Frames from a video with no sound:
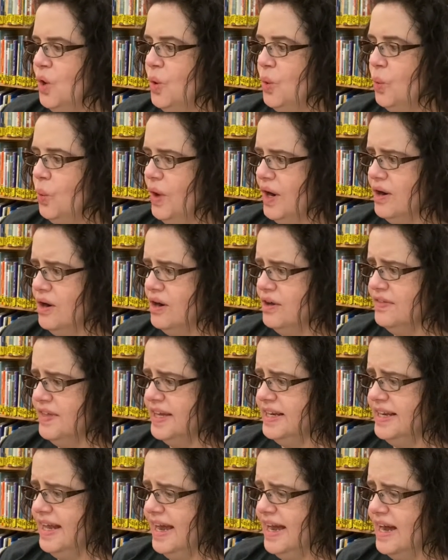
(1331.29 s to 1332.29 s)
Where are
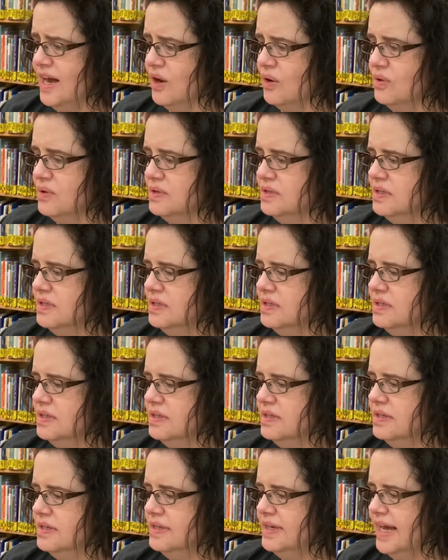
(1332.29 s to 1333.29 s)
they now?
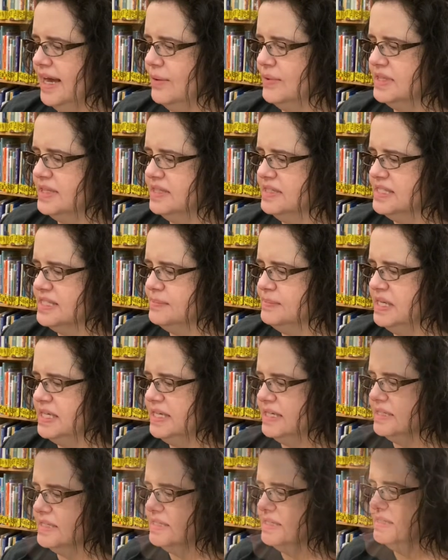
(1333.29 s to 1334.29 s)
Now at this
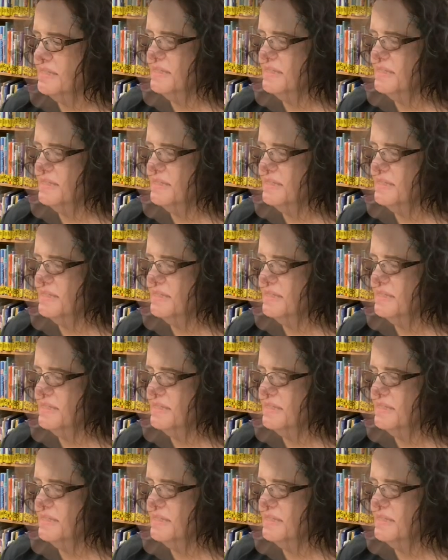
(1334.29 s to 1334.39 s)
minute.